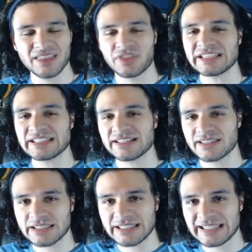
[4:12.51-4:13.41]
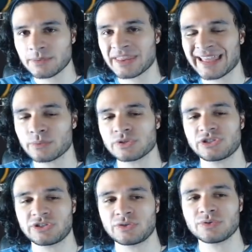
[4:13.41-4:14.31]
This is the team that
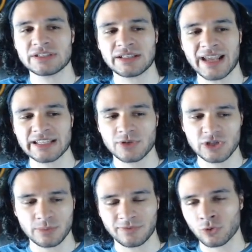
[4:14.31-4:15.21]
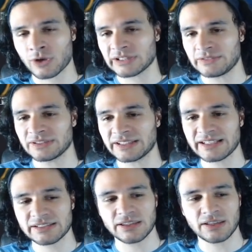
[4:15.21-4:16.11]
was used, and as mentioned before, I'll leave a
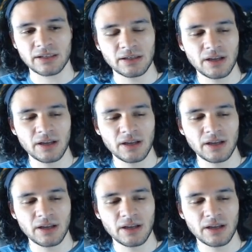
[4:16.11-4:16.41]
link to the